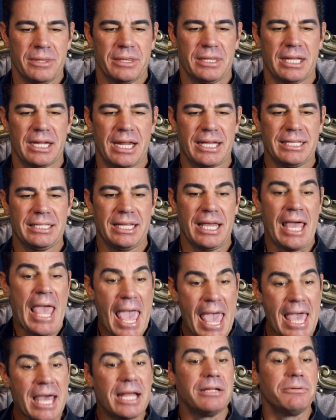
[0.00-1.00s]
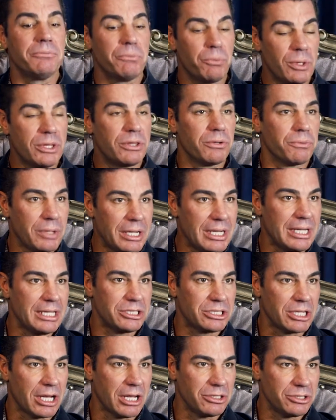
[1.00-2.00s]
that and with the
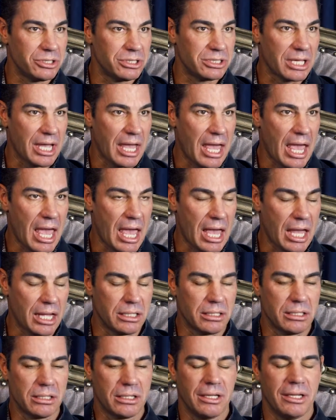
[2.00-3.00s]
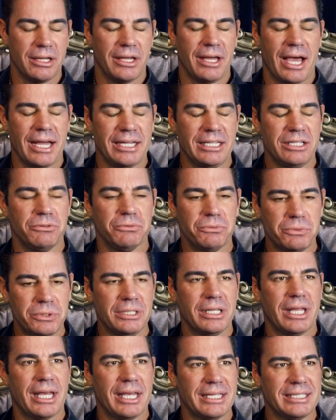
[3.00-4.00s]
reading challenges I had, I didn't
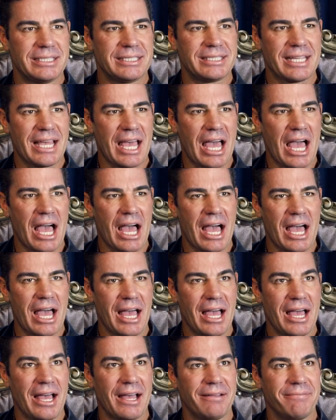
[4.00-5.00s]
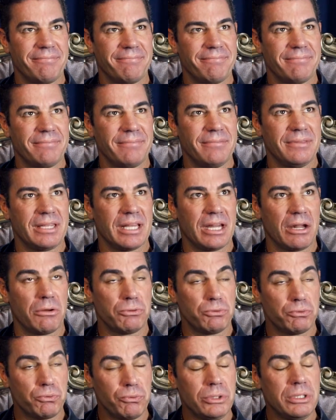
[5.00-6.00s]
realize that I
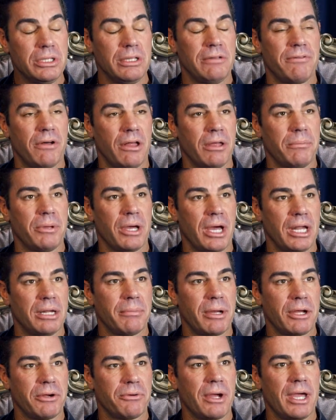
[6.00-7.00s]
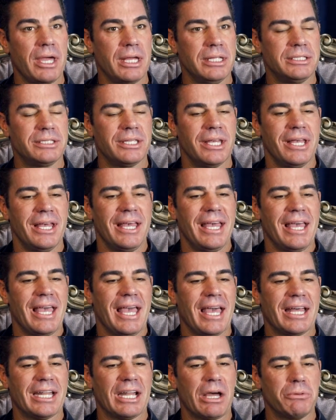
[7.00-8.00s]
was really falling behind in my grades.
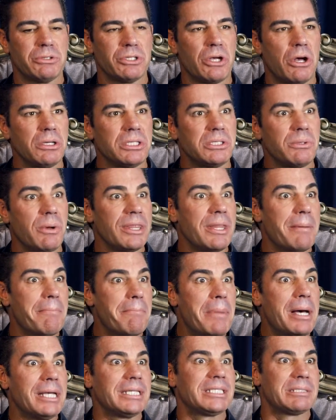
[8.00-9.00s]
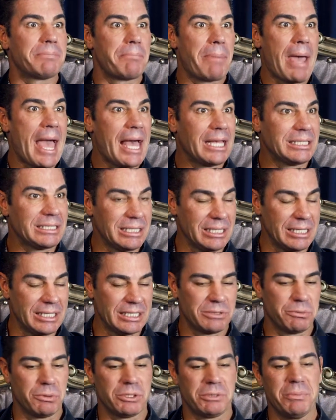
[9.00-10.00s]
And I was also on the must pass
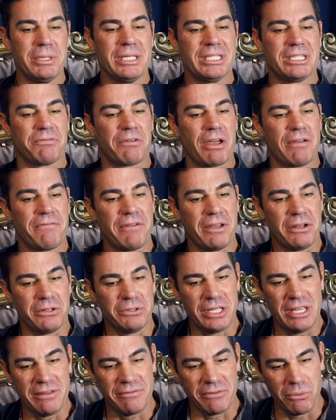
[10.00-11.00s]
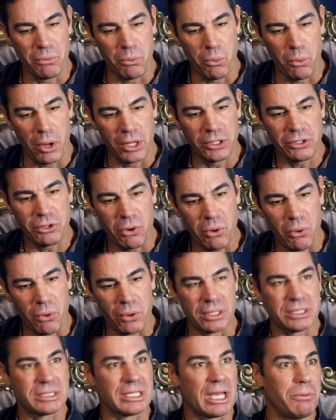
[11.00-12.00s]
list, which means if I failed even one
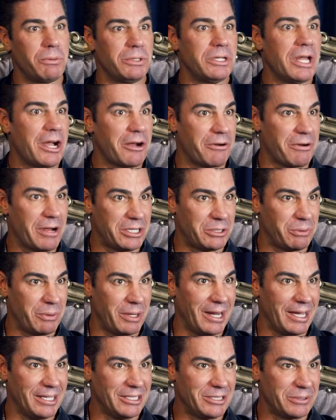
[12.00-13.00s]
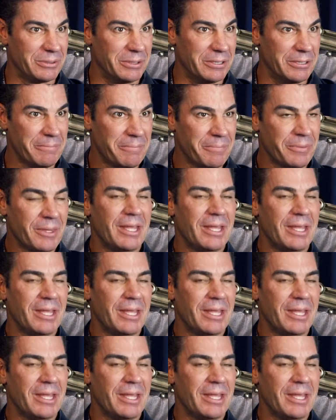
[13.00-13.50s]
course, I would not graduate high school.